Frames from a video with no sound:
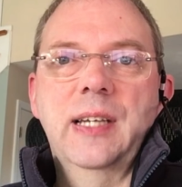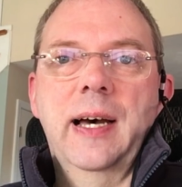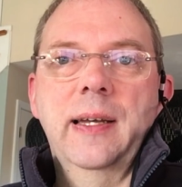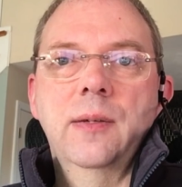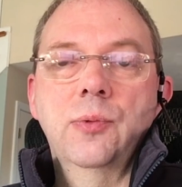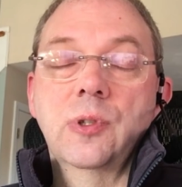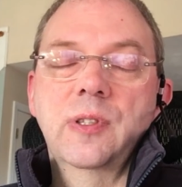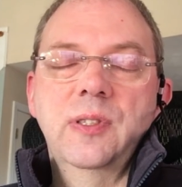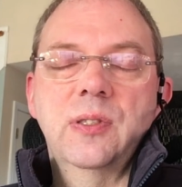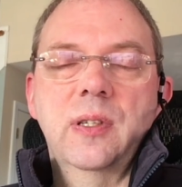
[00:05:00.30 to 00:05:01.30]
eye. Well, at
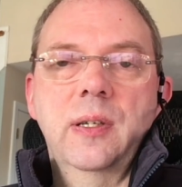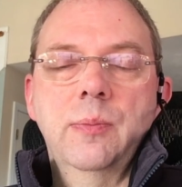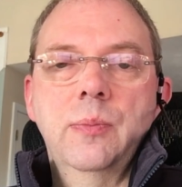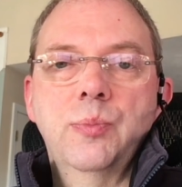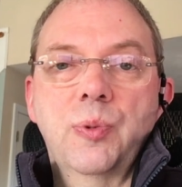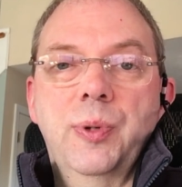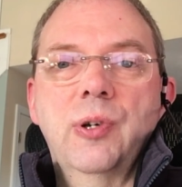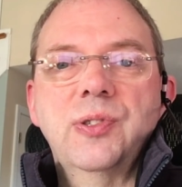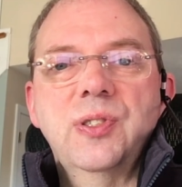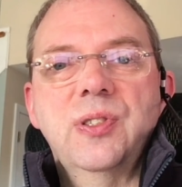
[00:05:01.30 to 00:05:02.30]
least they
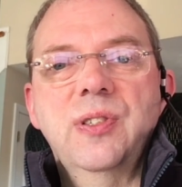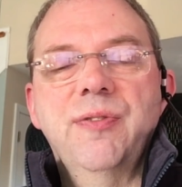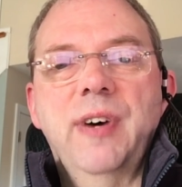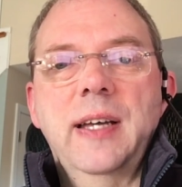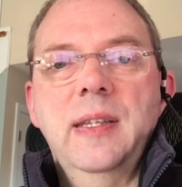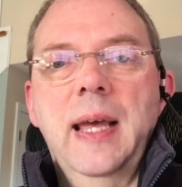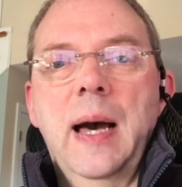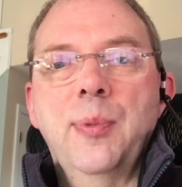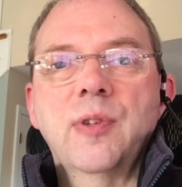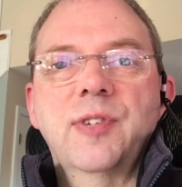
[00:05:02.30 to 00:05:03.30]
proposes to divide the
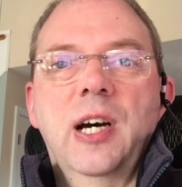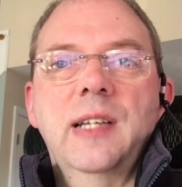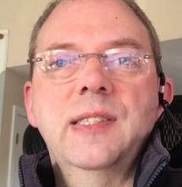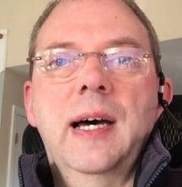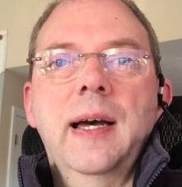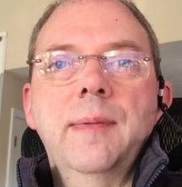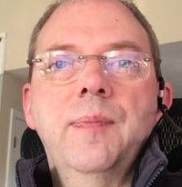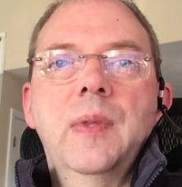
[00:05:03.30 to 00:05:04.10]
apple of God's eye.